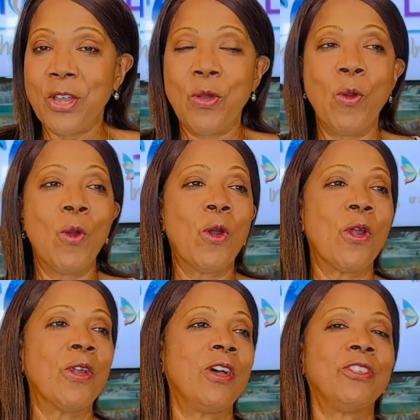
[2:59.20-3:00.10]

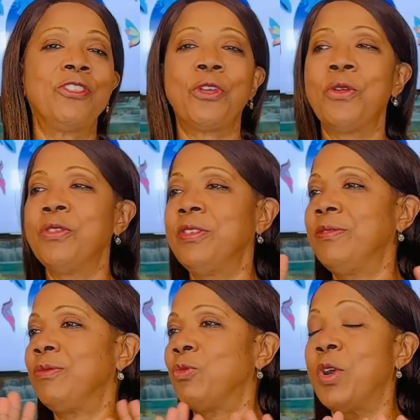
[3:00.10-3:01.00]
or a
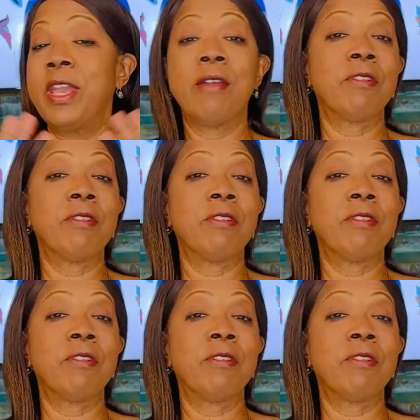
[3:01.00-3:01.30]
certain, whatever